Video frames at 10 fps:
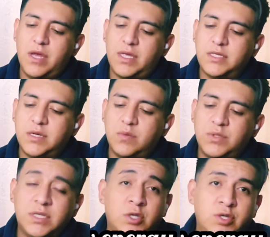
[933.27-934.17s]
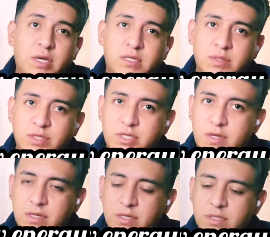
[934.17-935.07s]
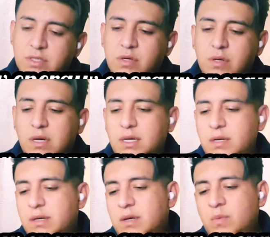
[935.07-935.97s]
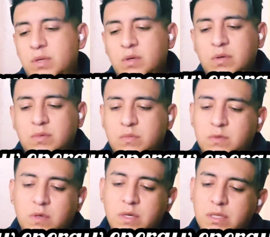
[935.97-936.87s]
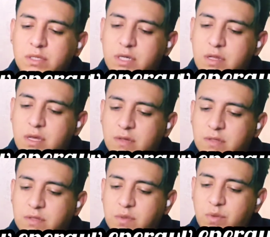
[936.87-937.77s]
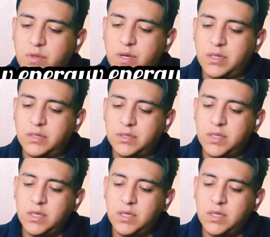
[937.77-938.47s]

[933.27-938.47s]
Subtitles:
guess I told you guys I was gonna share this, so I want to go ahead and share that with you guys.